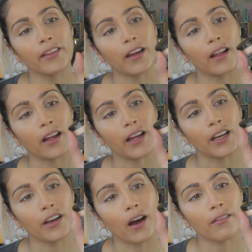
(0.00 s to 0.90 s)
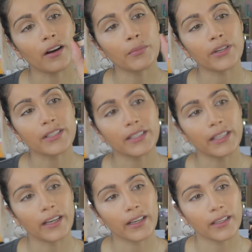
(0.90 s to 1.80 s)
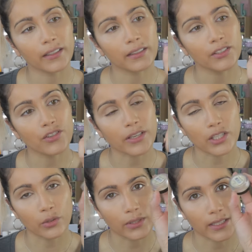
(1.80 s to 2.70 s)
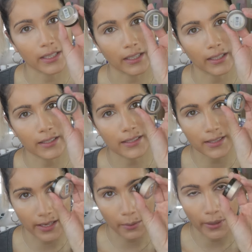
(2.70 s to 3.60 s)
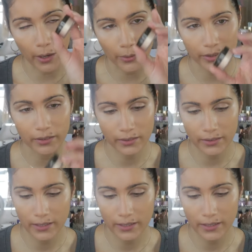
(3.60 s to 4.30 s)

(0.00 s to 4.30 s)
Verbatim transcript: the Laura Mercier translucent setting powder